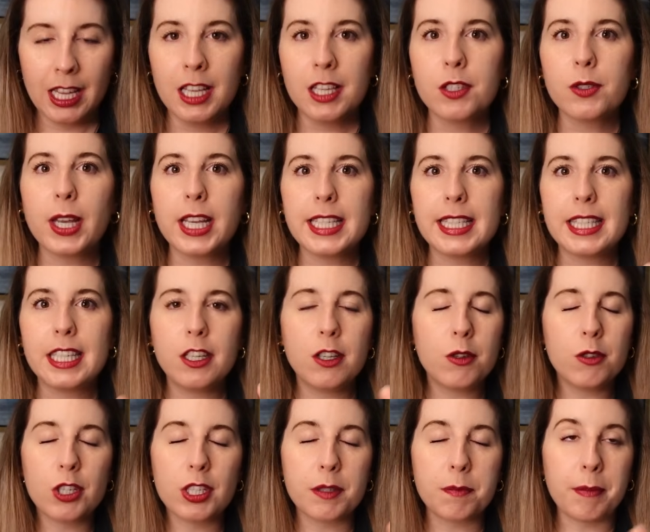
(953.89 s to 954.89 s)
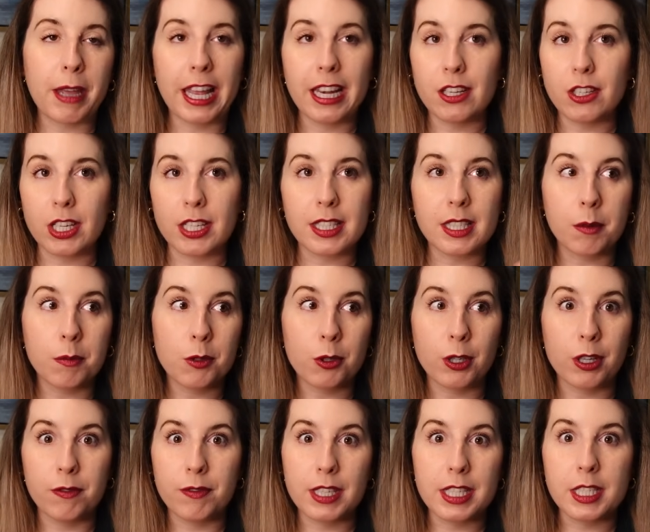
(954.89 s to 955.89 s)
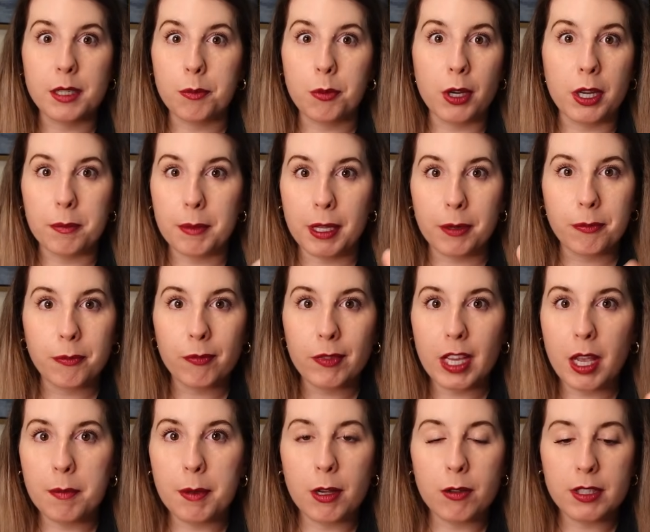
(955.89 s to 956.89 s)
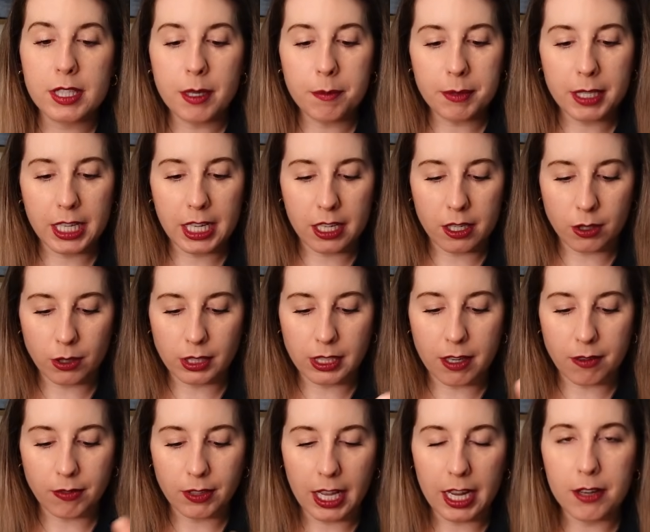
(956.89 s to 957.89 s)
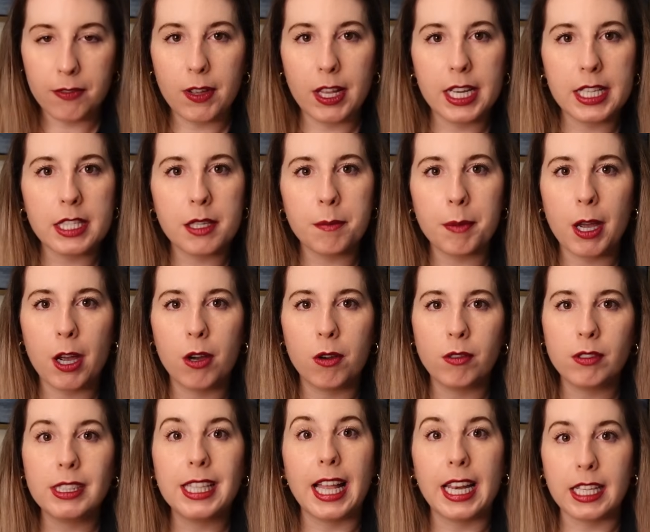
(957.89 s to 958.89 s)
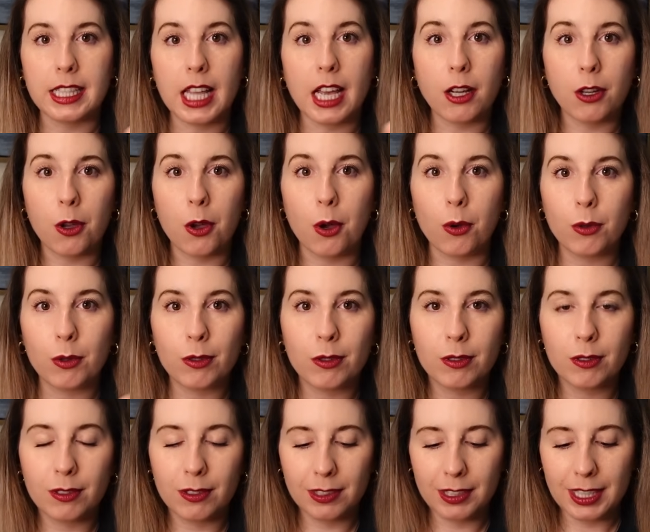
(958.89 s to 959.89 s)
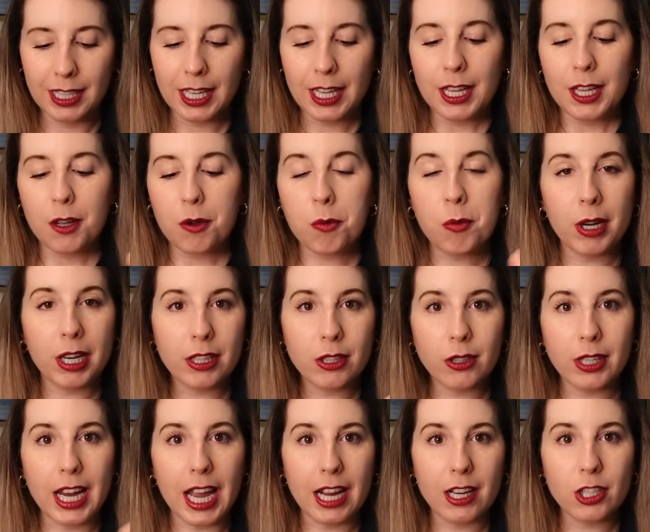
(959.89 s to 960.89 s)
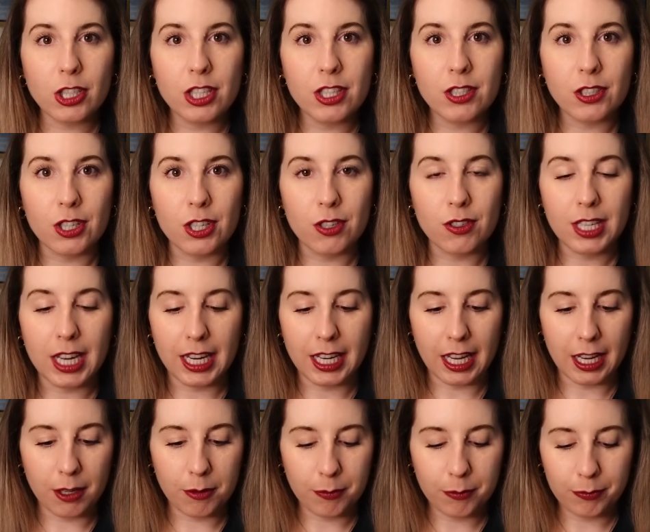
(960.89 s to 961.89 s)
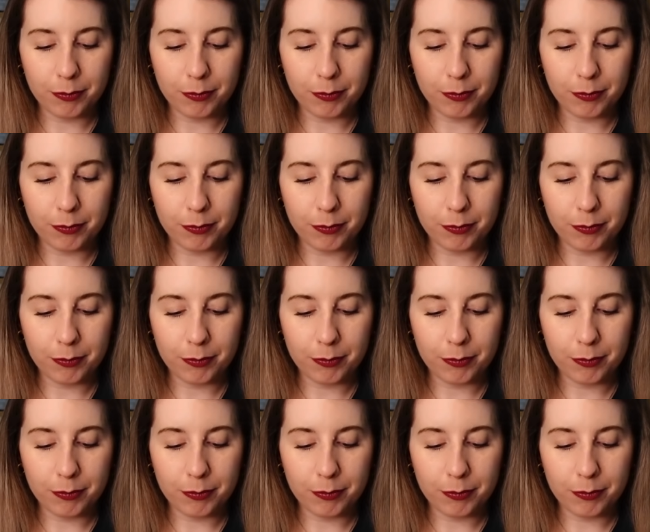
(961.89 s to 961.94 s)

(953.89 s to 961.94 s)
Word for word: So I see you just managing some sort of disappointment about something in your love life, and it's about letting that go. What other actions are you taking?